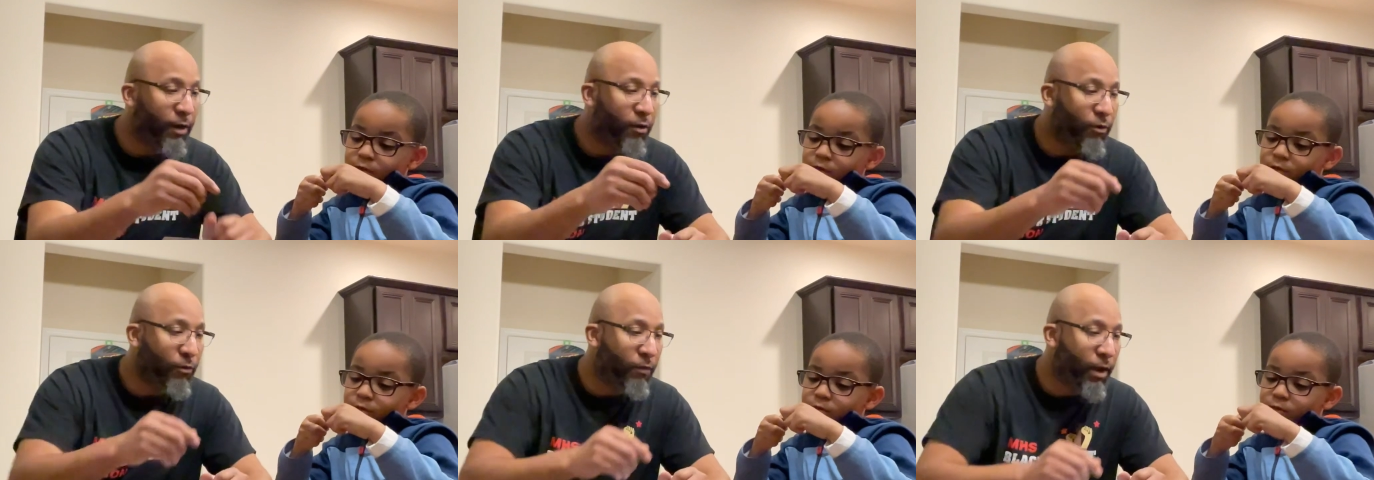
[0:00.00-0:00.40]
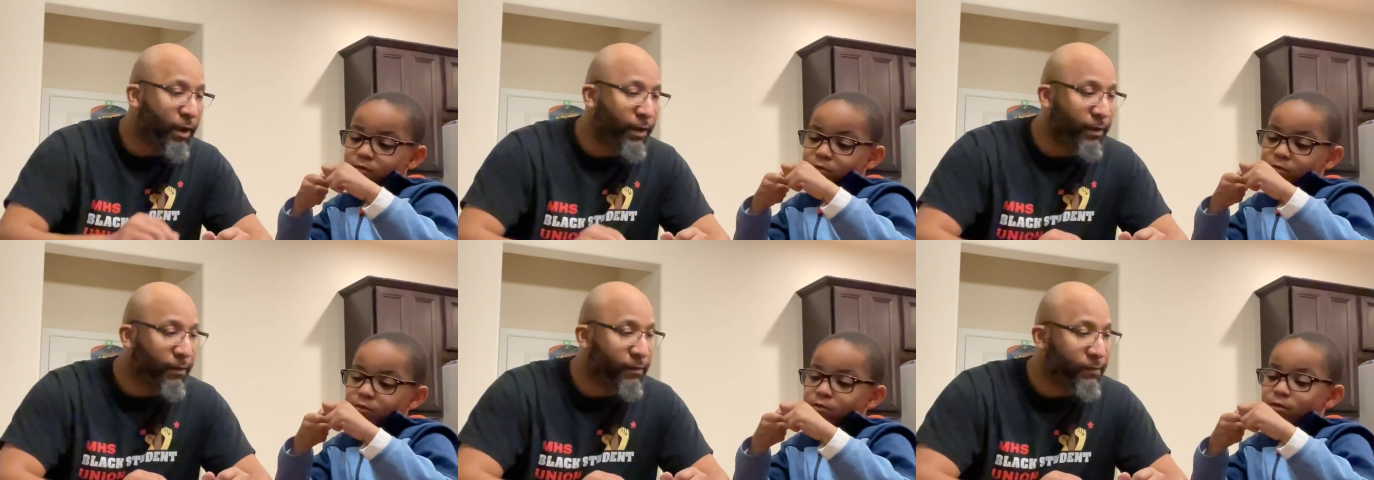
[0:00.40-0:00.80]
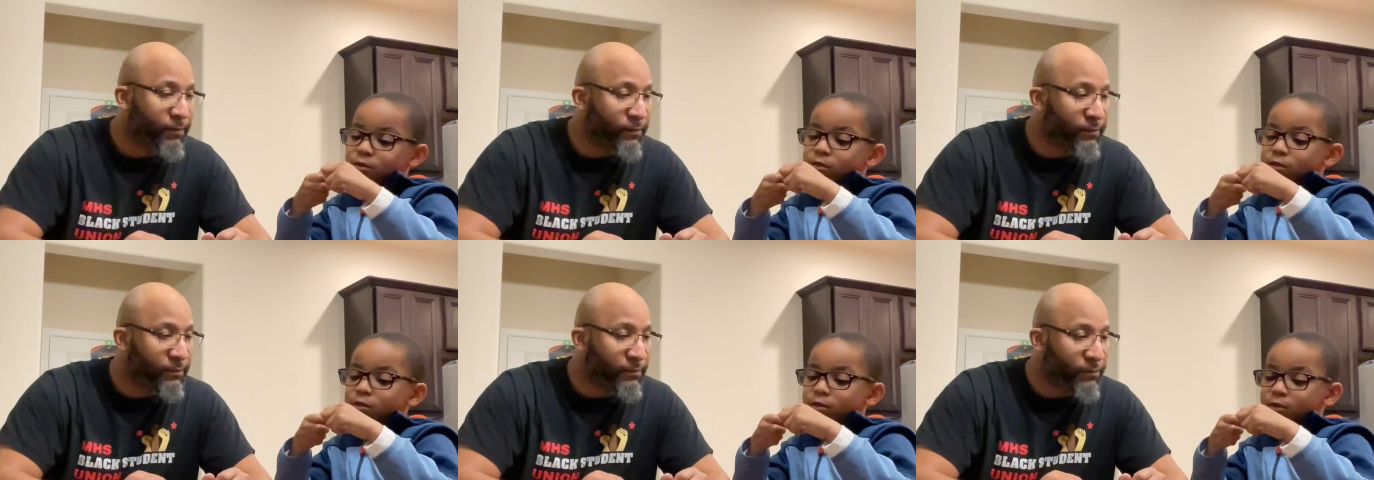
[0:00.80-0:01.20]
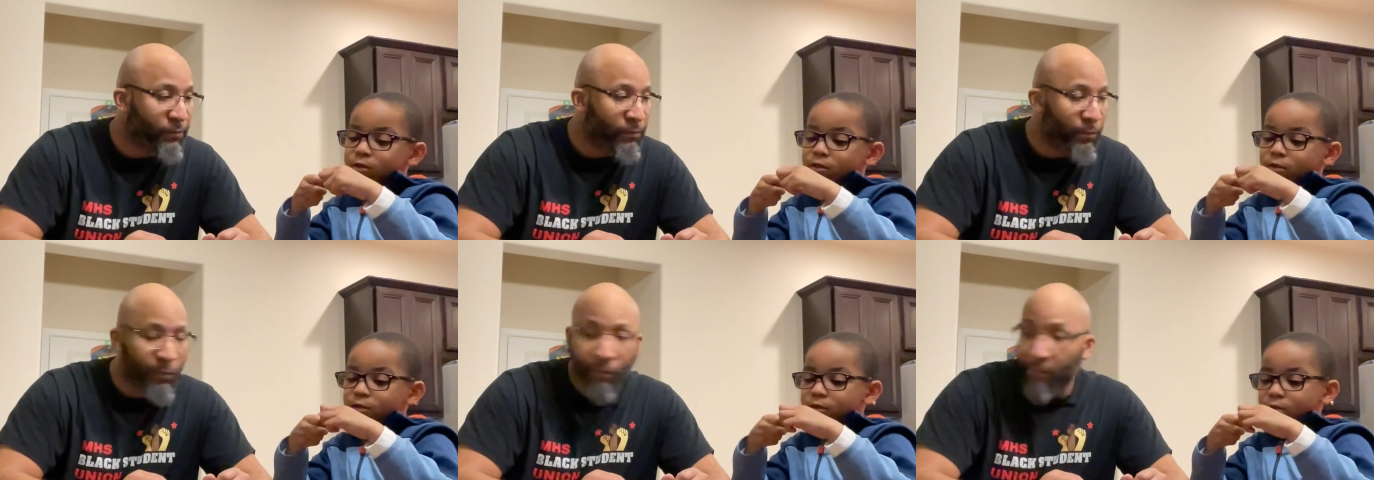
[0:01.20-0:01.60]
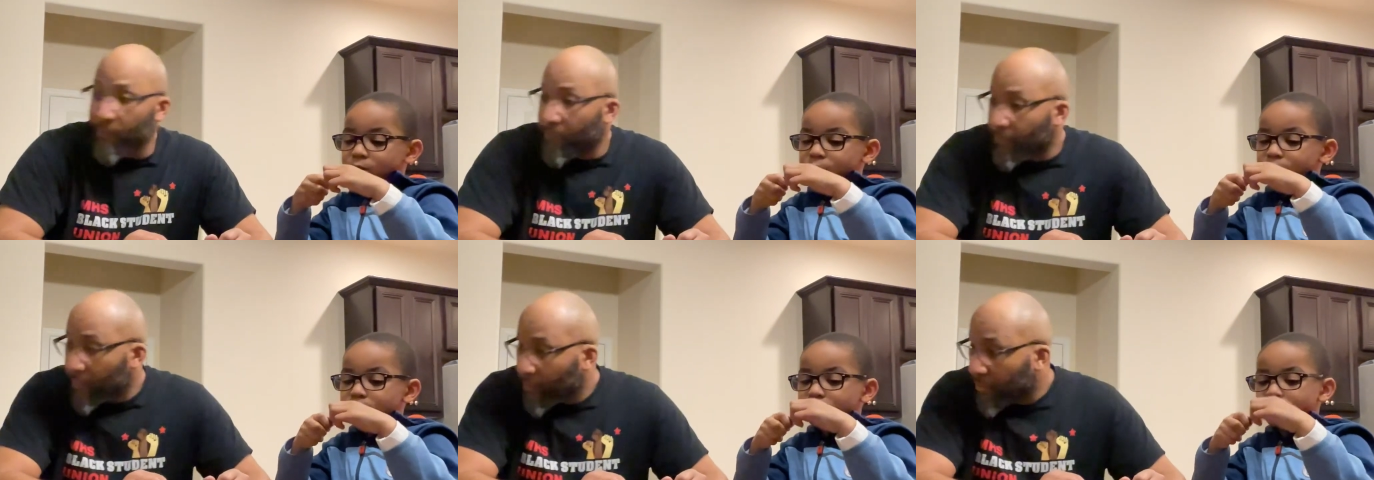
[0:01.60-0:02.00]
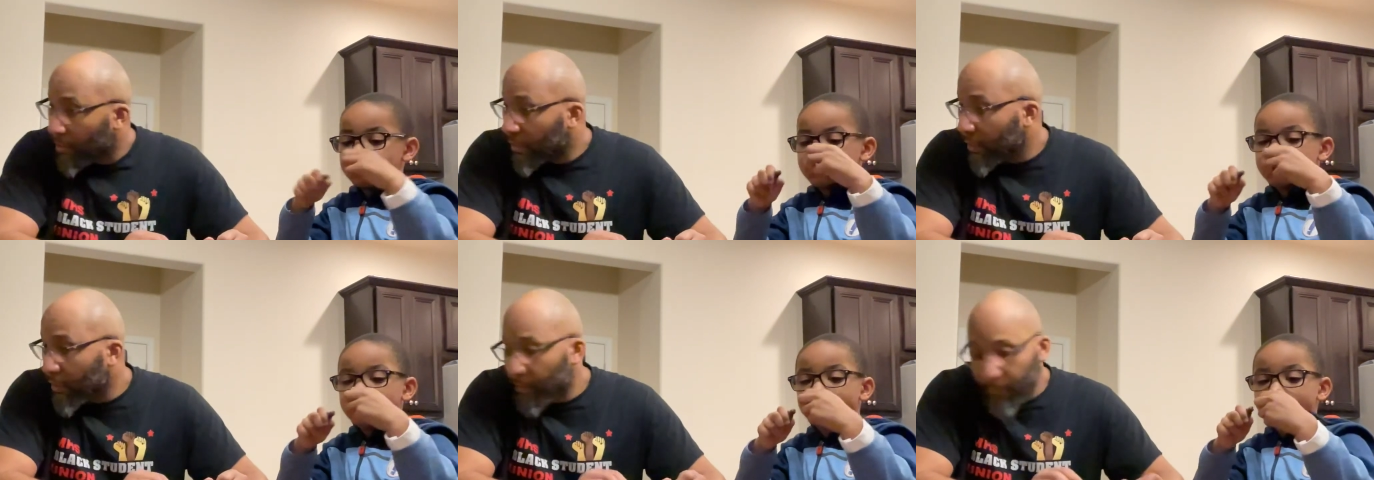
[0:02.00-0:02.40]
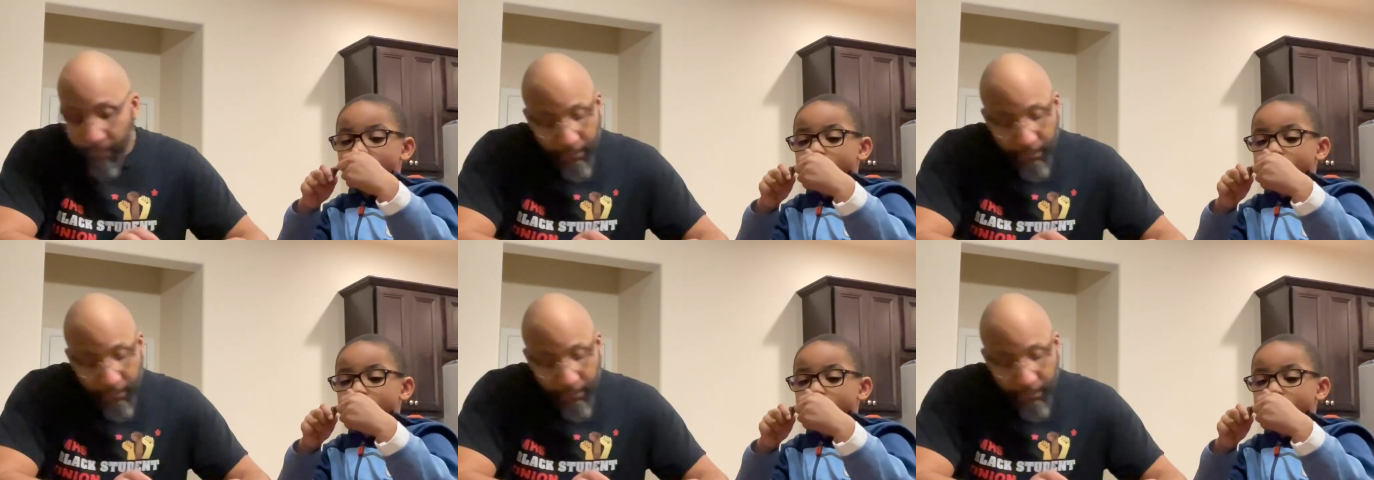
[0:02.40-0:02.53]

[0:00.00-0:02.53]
Speaker 1: on right. Thank you.